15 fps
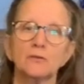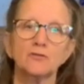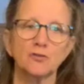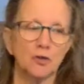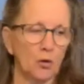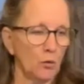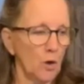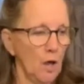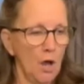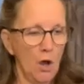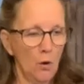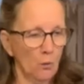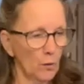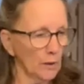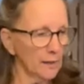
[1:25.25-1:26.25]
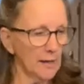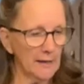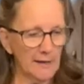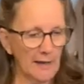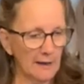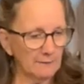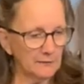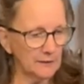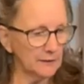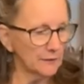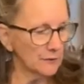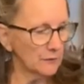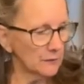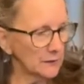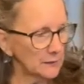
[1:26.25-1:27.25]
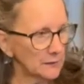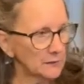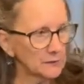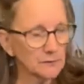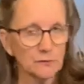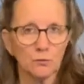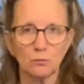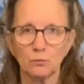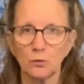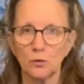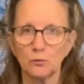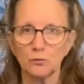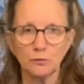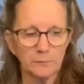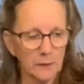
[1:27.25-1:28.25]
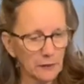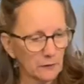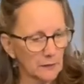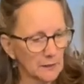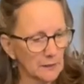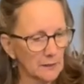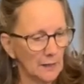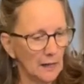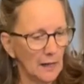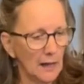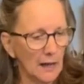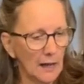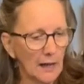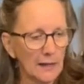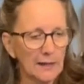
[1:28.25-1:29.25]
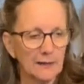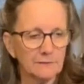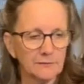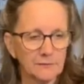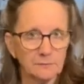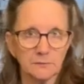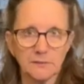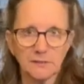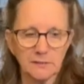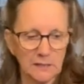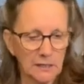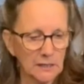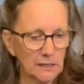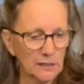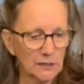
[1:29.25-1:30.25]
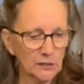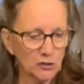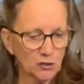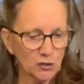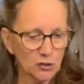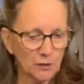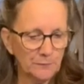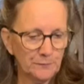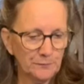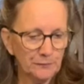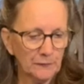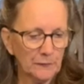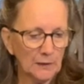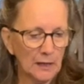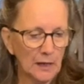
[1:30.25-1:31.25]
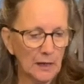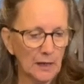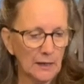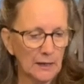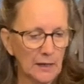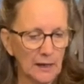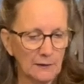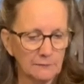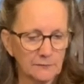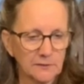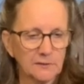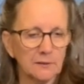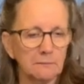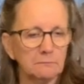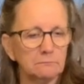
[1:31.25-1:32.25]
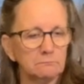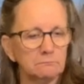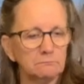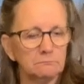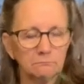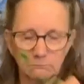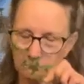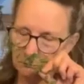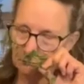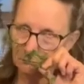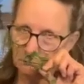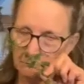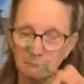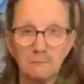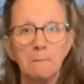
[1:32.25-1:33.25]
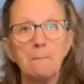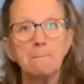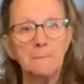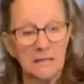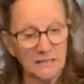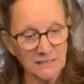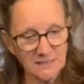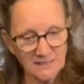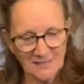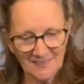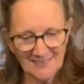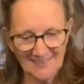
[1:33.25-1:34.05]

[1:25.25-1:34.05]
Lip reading: So what I have here is rosemary, I have some sage, I have some mint,